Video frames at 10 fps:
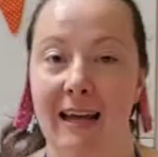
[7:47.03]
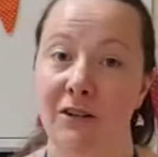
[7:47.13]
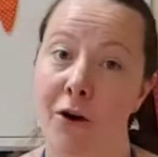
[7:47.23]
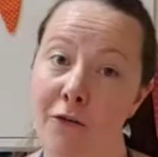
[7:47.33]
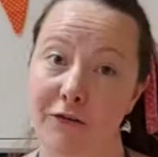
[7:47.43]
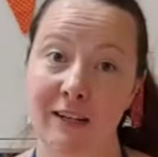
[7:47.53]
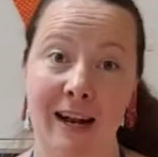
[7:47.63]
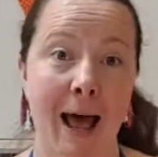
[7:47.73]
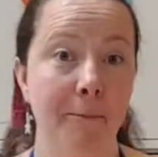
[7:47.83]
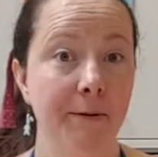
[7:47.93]
And
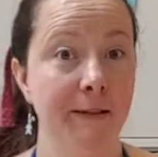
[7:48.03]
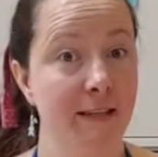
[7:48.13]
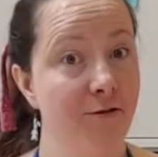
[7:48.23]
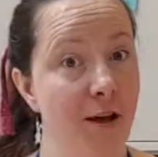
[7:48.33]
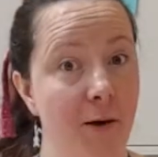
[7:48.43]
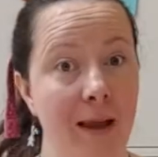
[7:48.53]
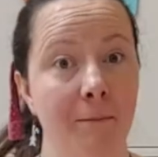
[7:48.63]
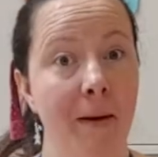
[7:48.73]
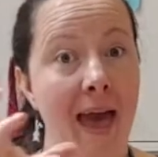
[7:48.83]
often apples grow in